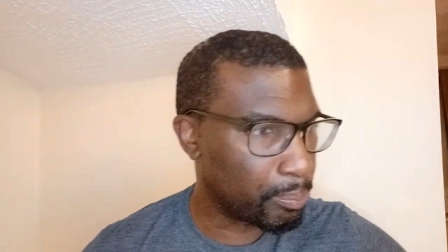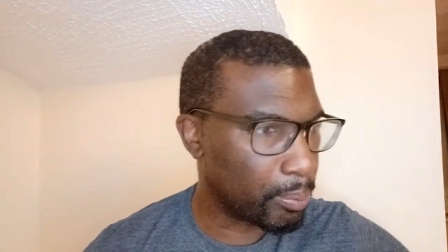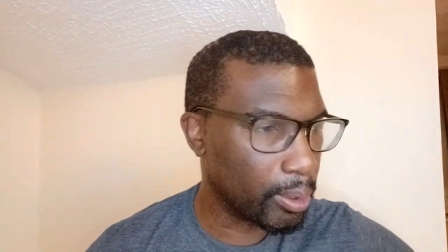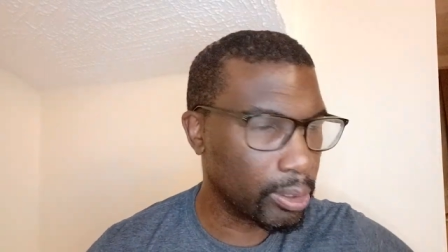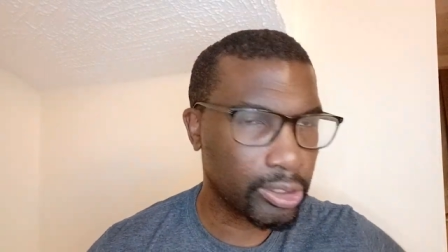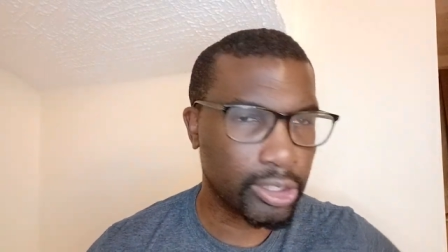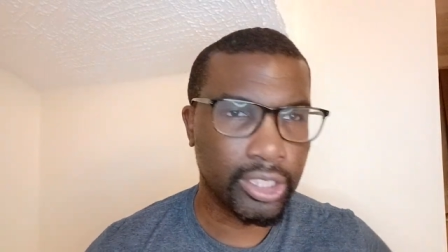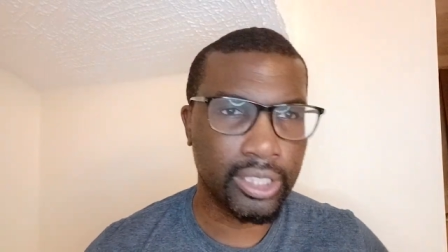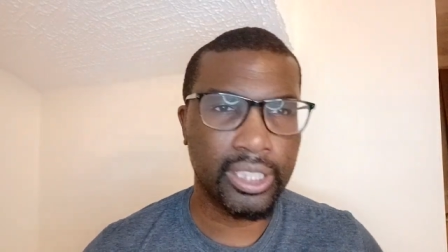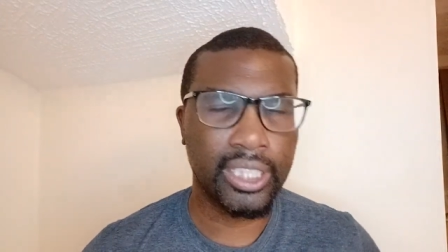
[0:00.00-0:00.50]

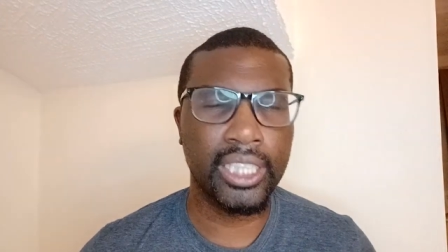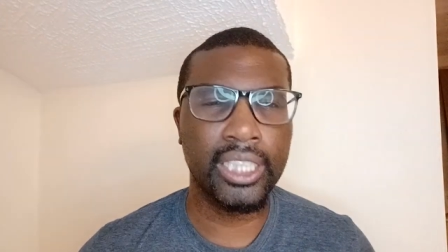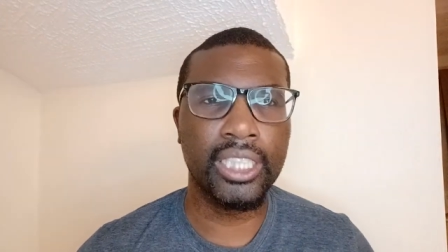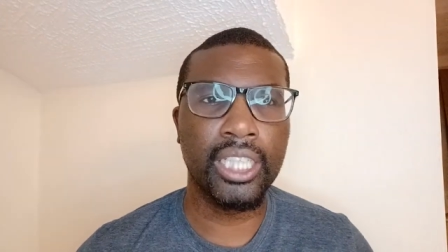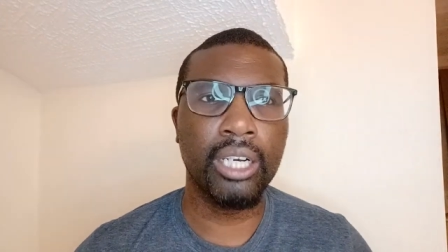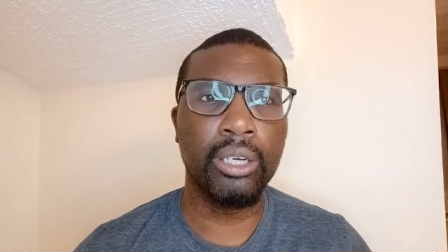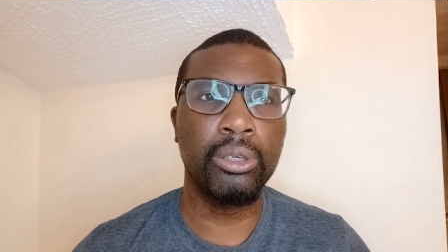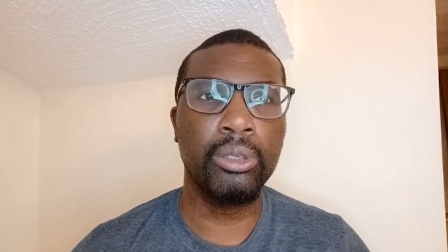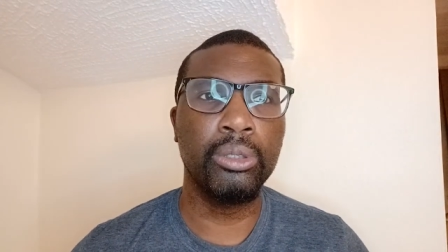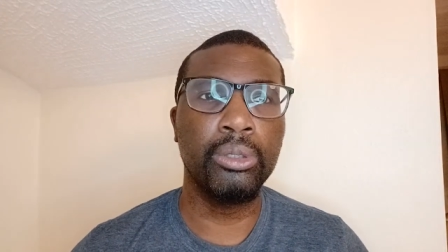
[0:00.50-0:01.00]

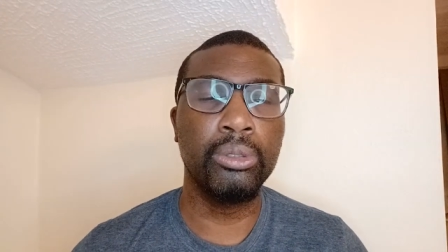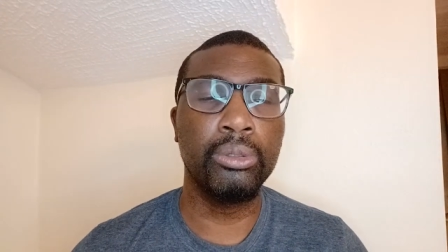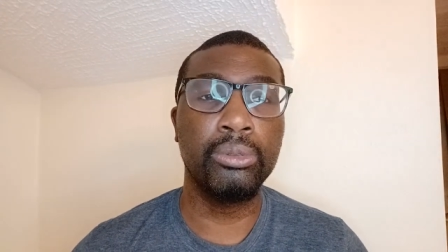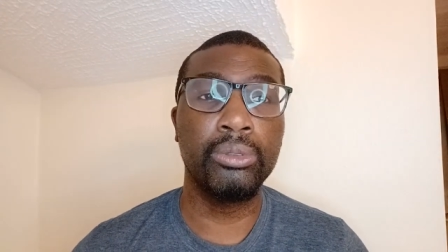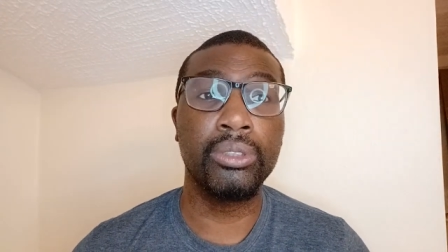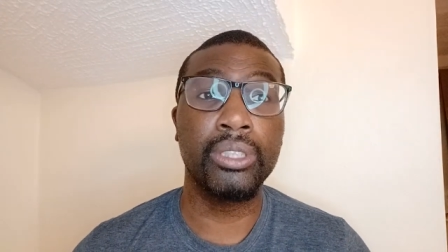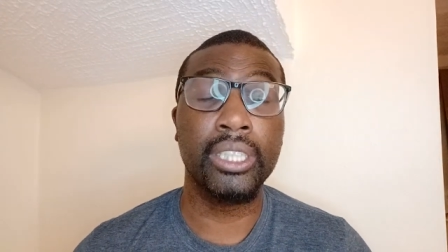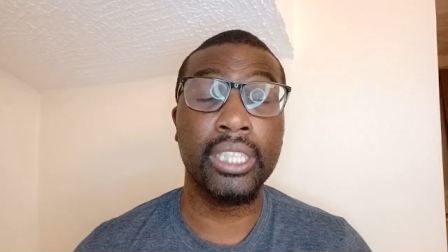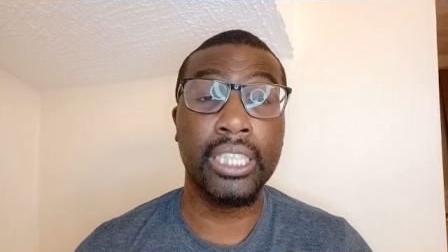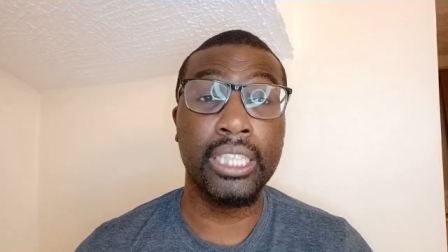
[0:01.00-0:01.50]
Pochettino
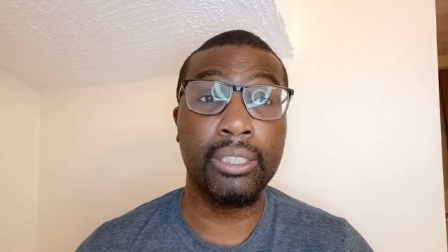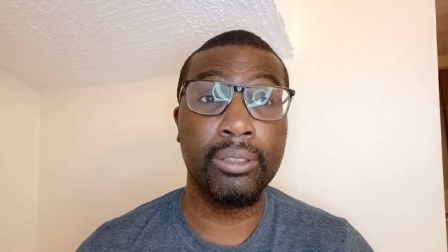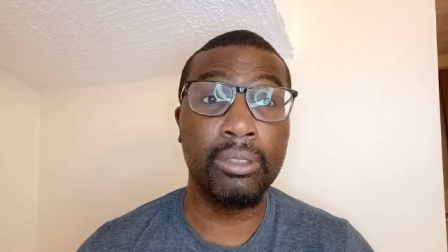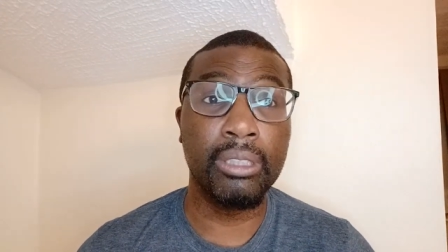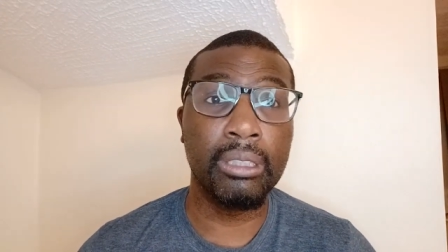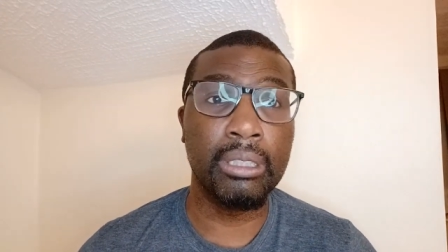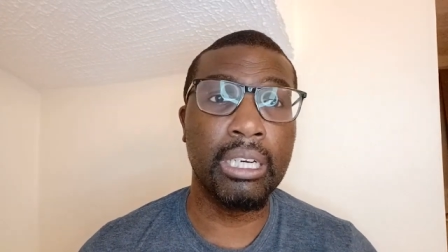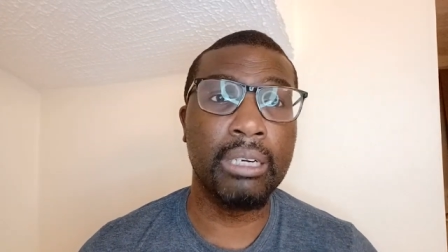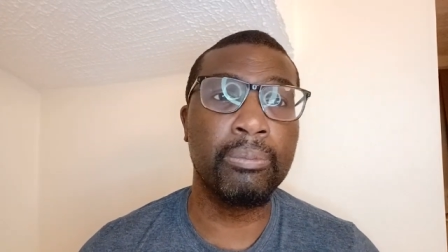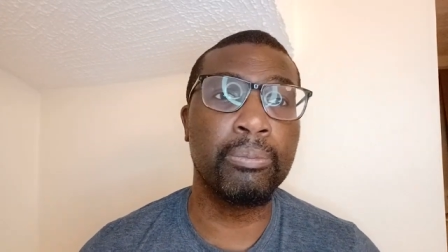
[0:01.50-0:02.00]
who he
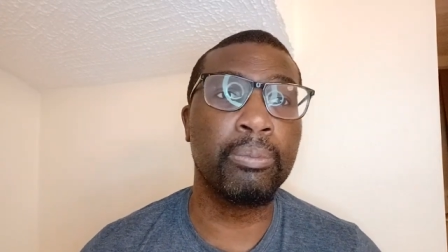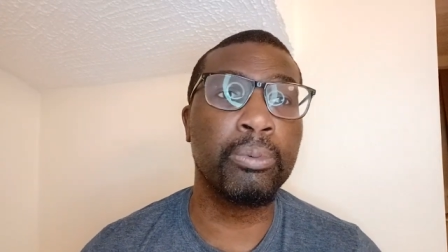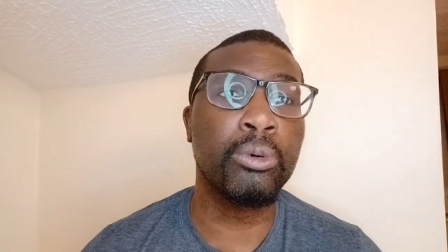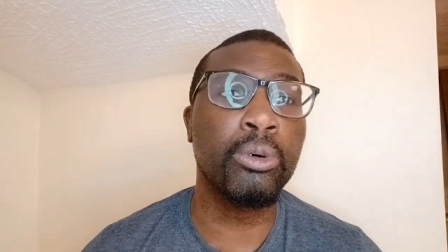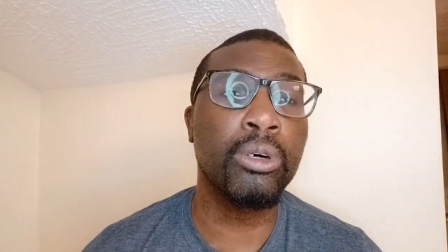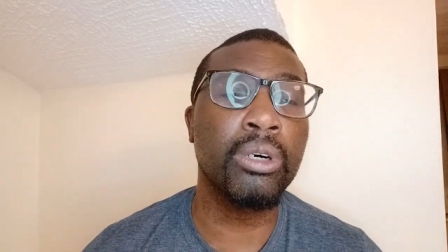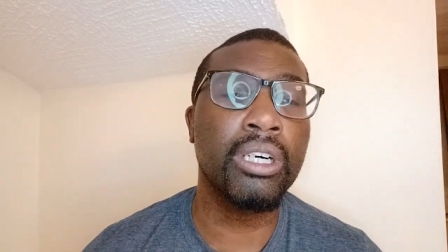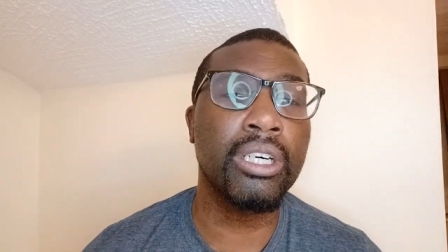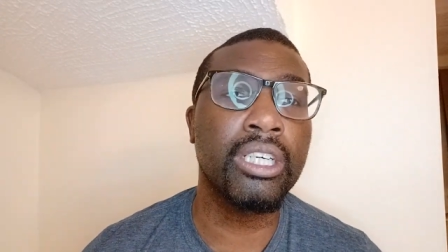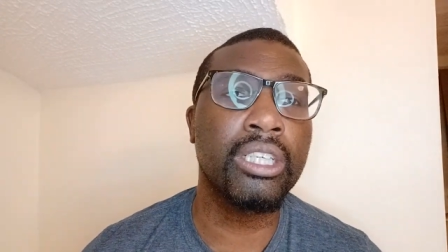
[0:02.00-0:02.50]

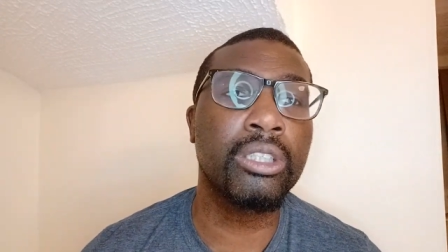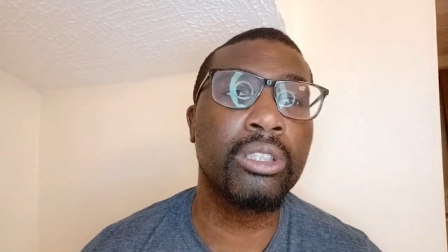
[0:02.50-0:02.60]
bought,